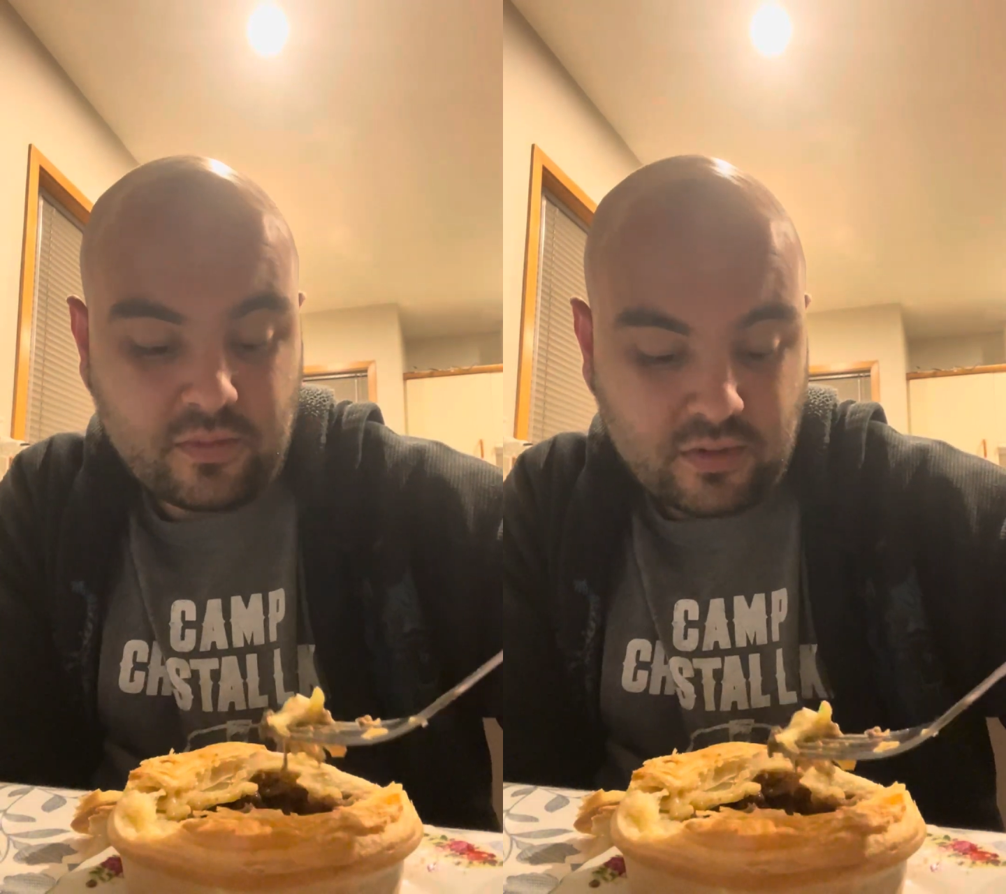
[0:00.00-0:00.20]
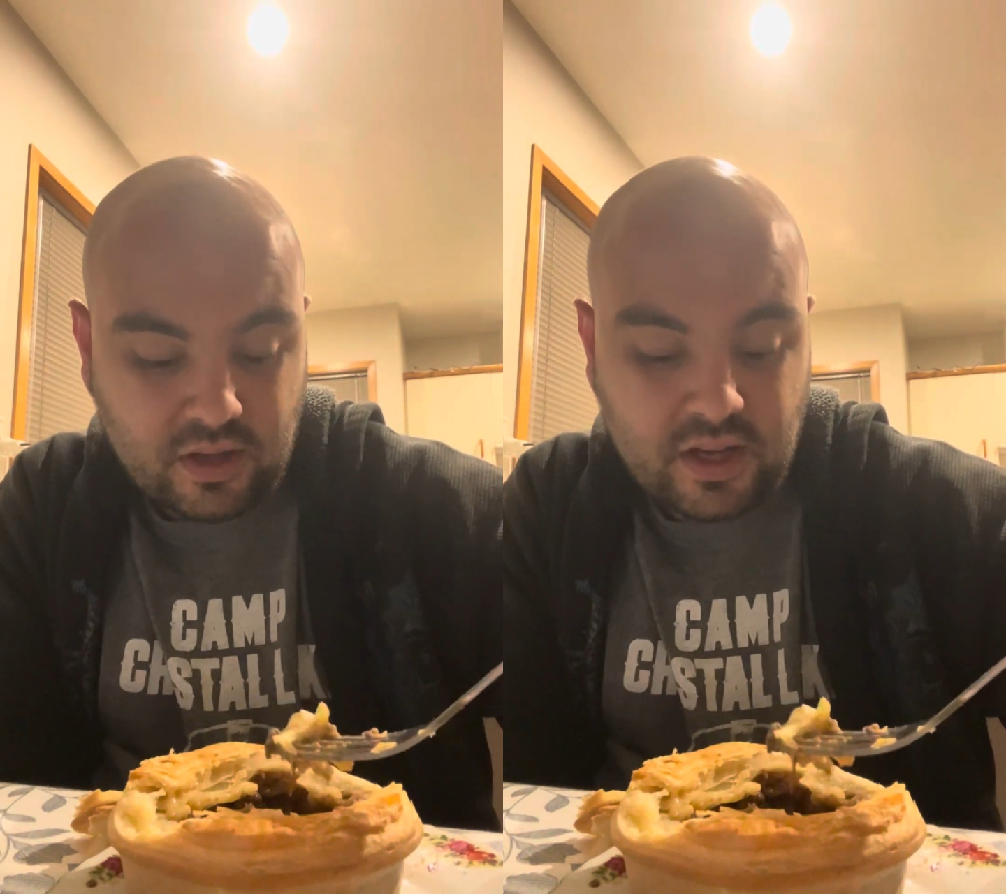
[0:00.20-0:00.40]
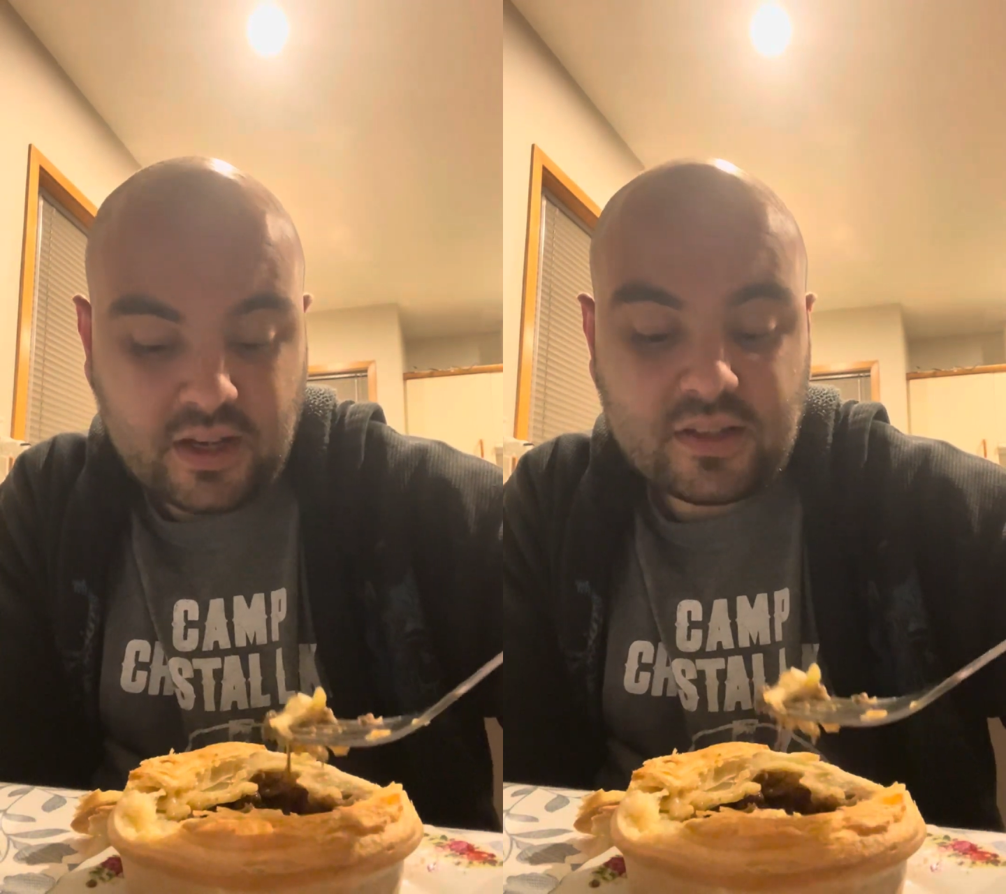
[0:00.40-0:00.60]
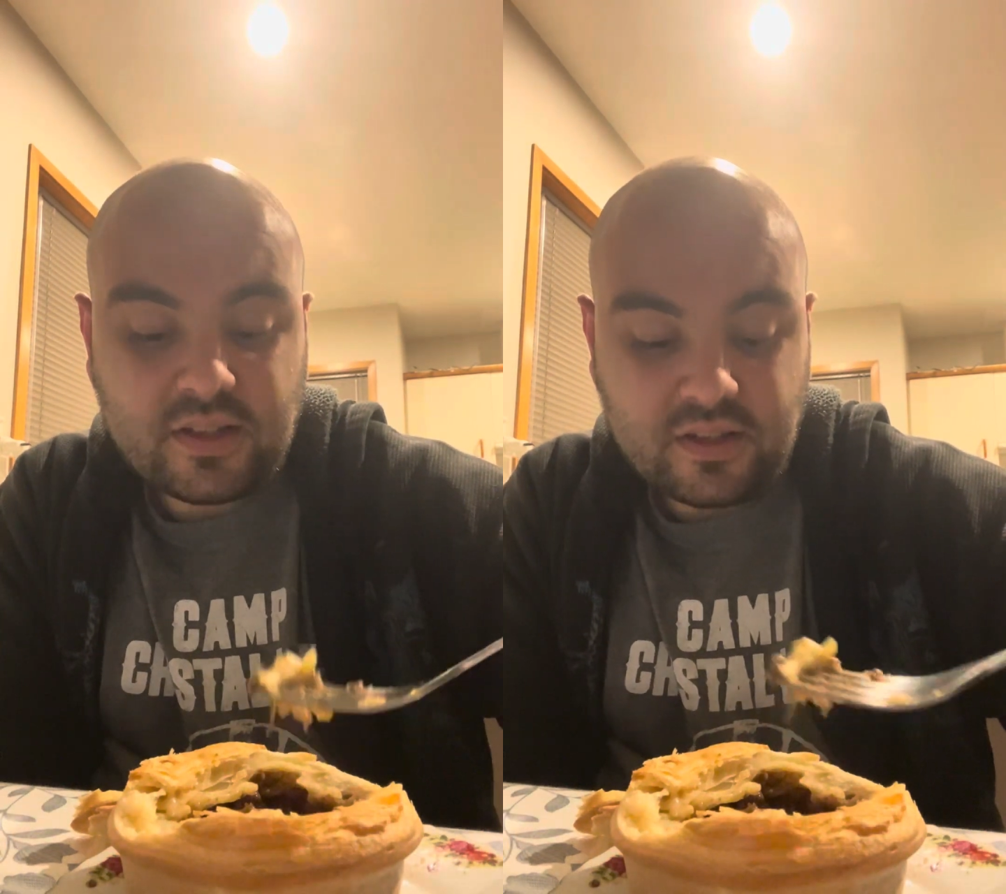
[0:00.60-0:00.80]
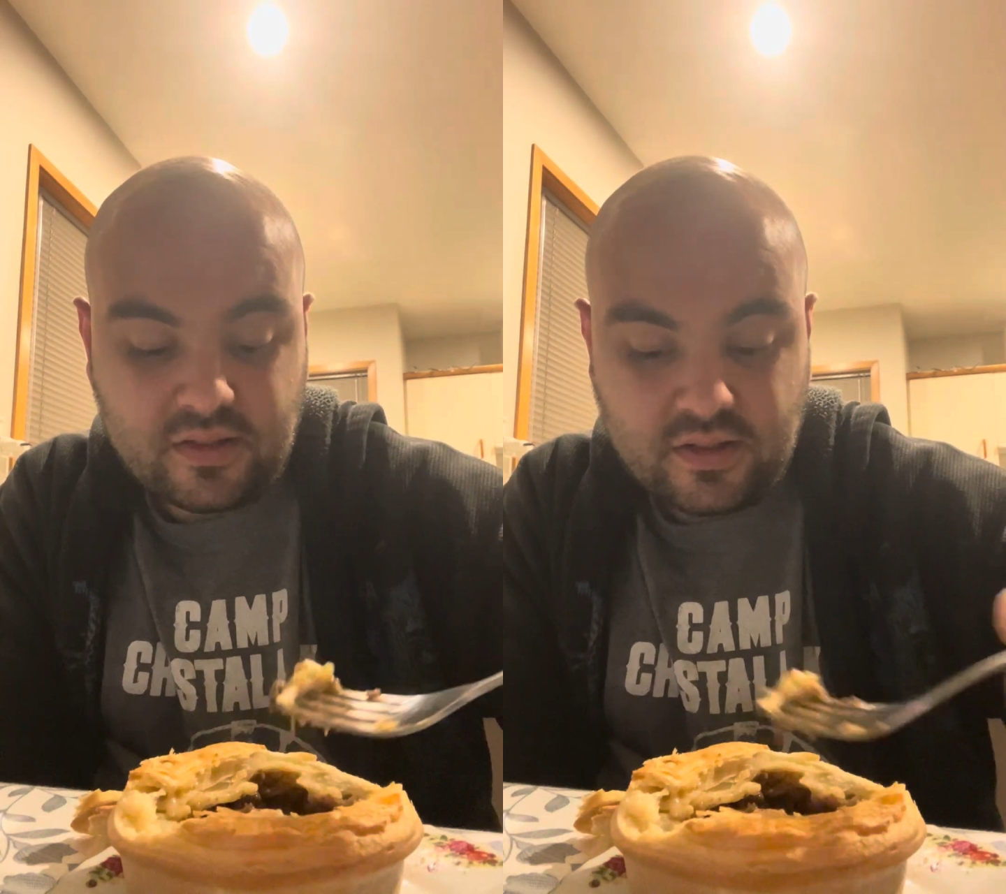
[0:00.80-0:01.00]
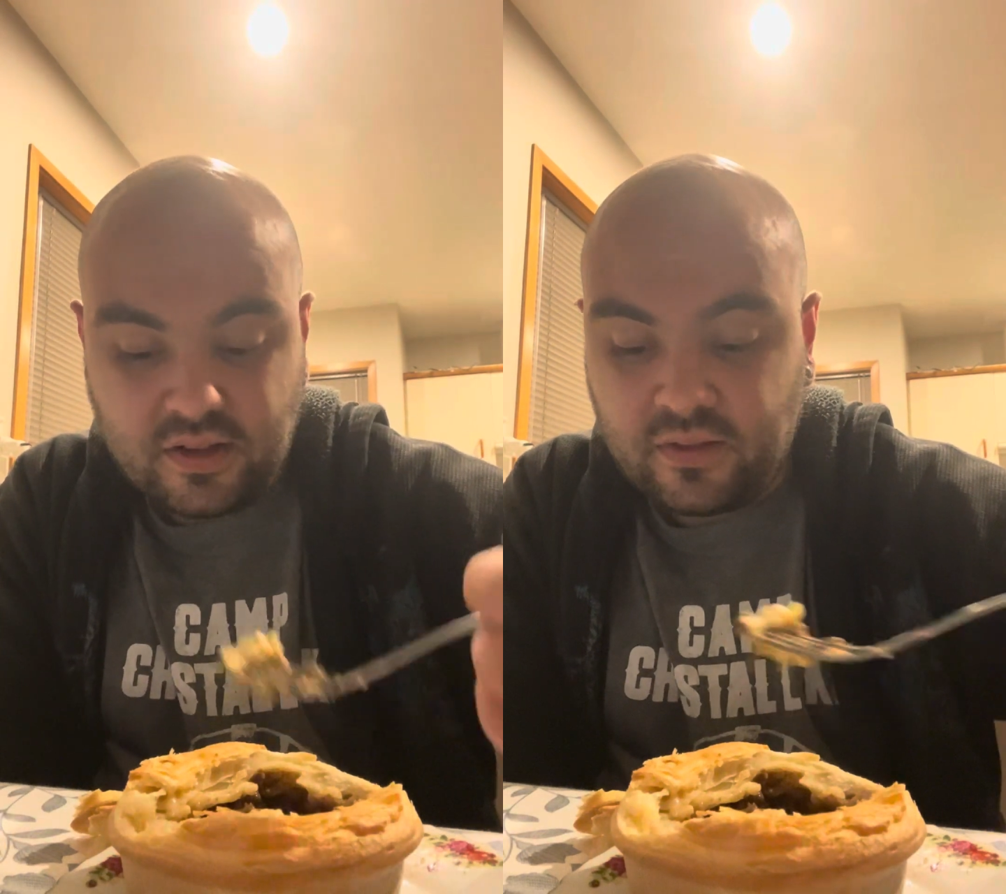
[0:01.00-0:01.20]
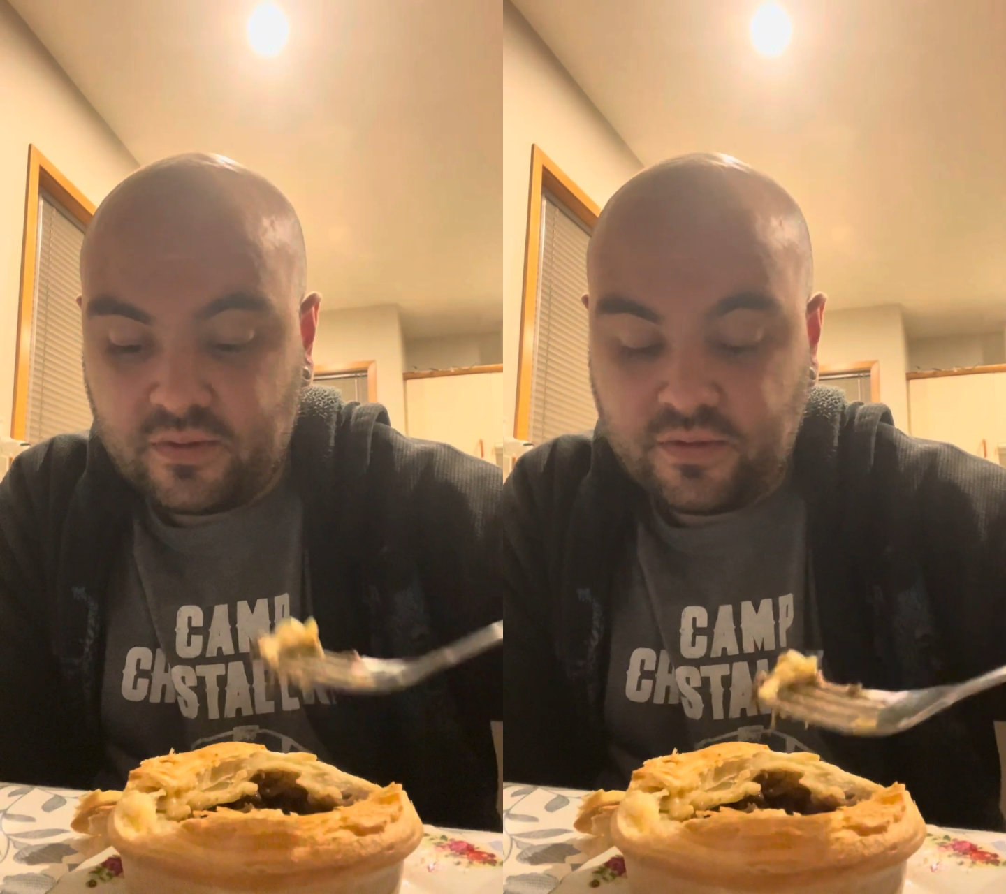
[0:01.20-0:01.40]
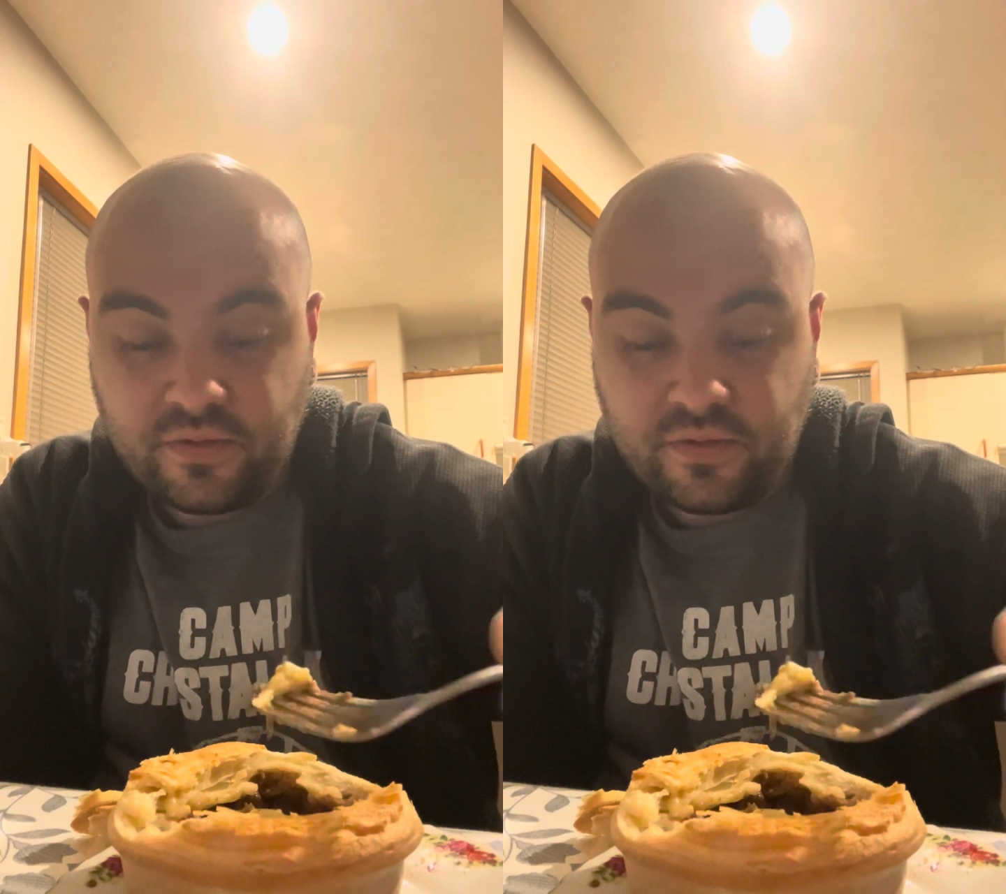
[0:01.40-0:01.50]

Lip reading: The contents of